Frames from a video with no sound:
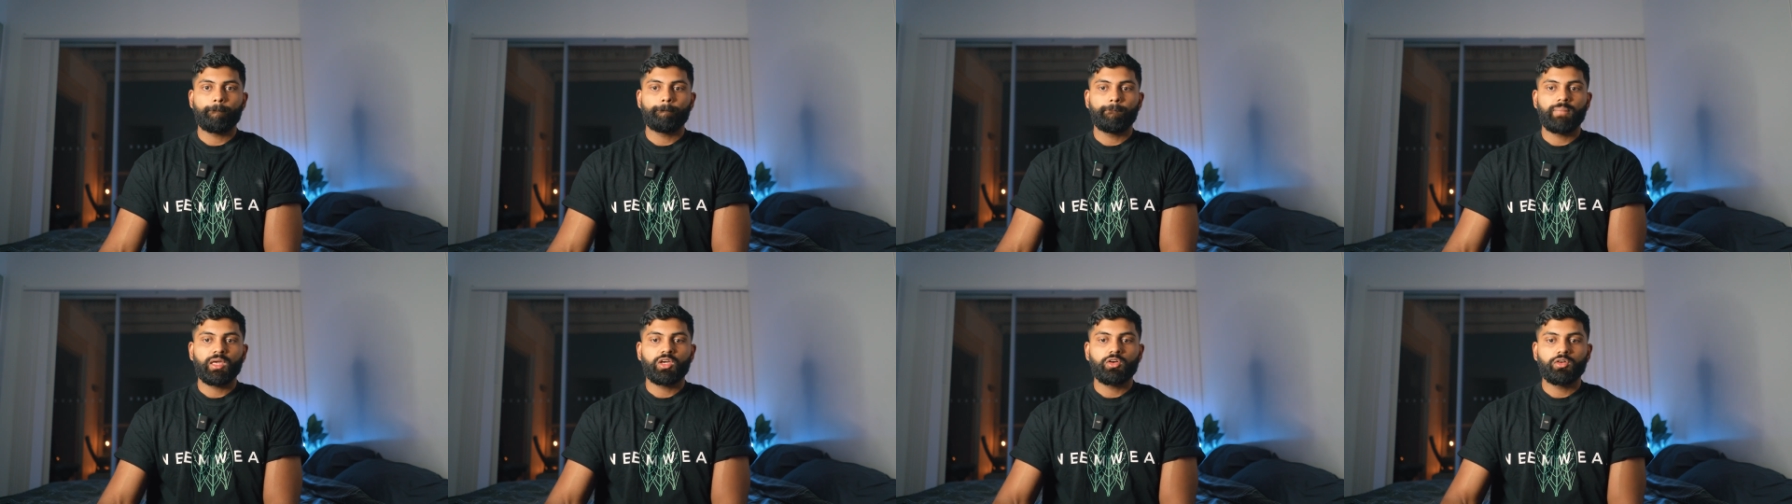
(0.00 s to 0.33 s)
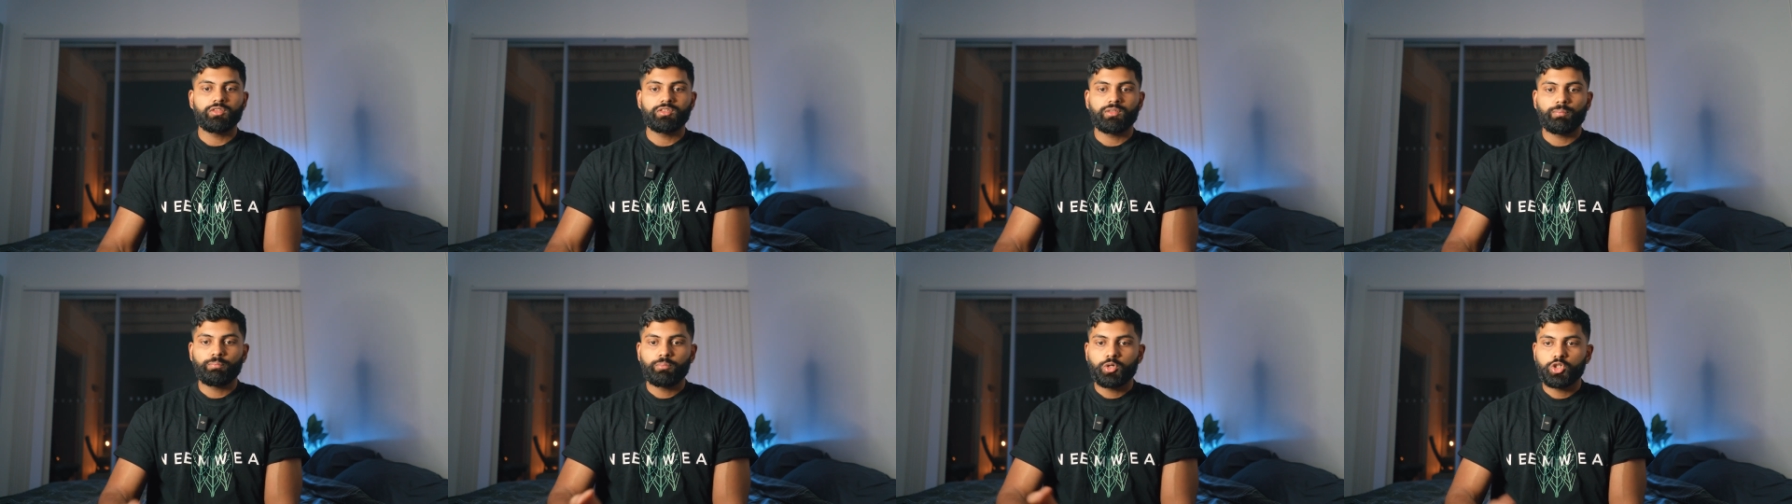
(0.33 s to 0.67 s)

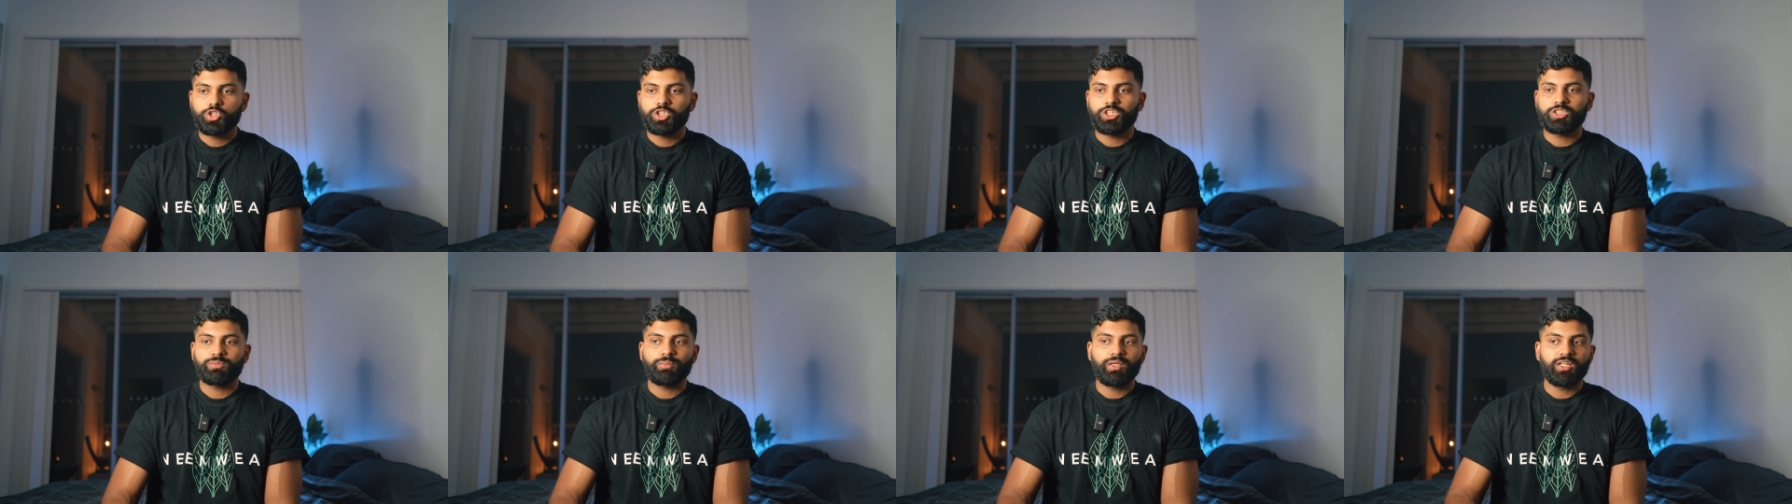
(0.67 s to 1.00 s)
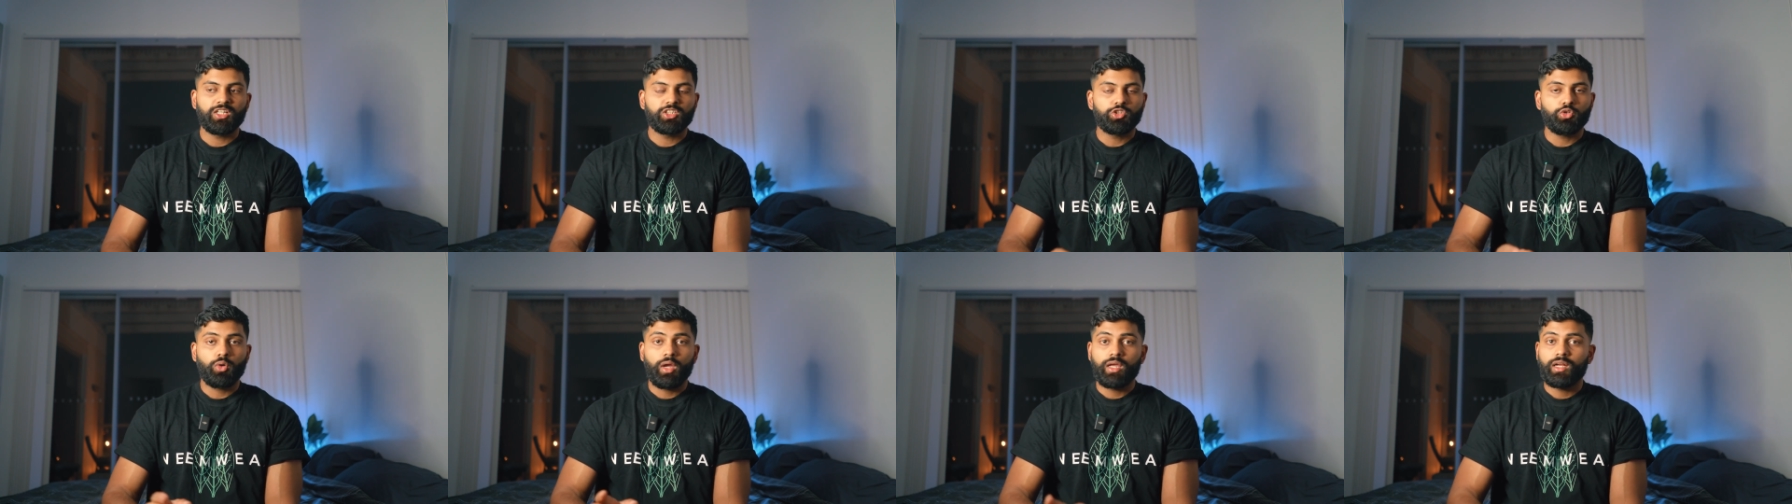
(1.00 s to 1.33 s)
Because it pushes me
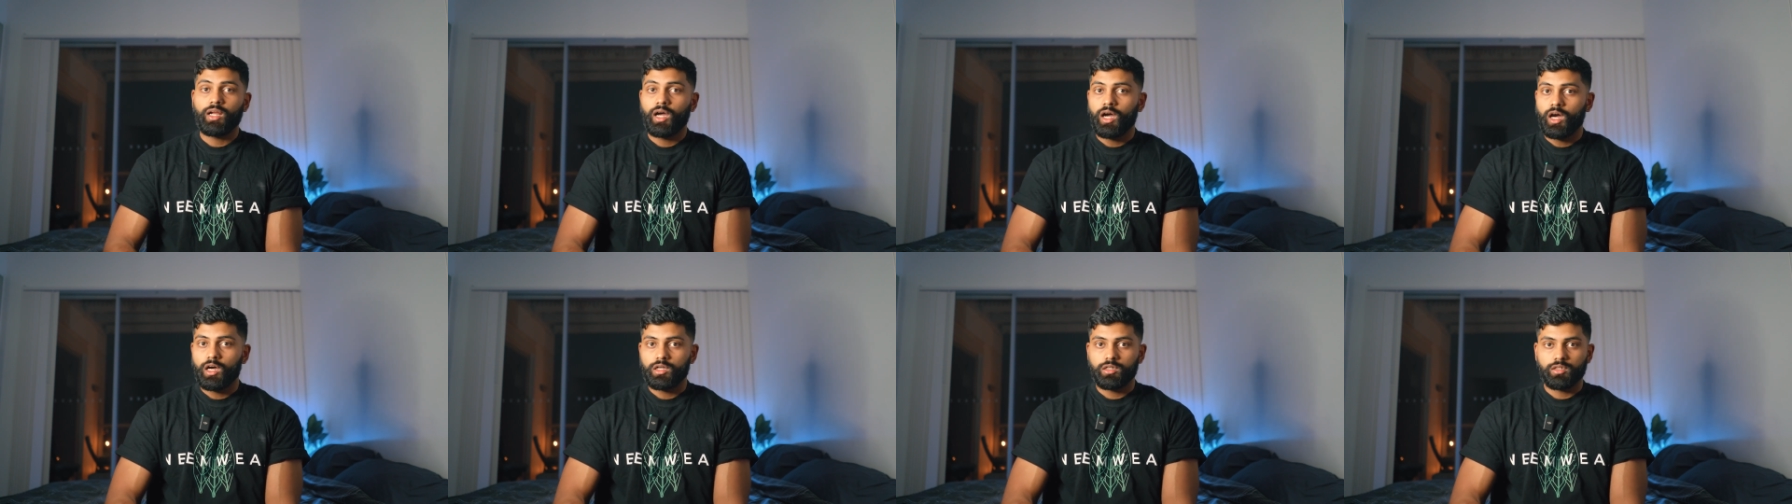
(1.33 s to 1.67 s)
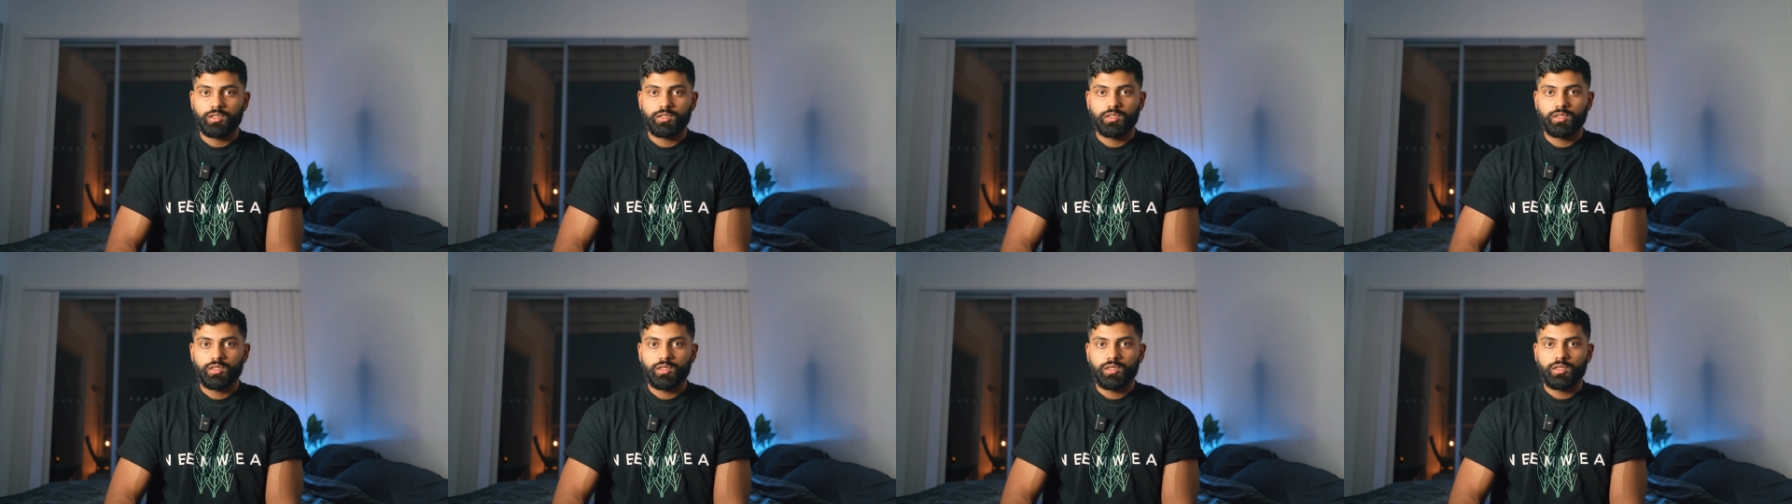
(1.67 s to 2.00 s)
to train harder.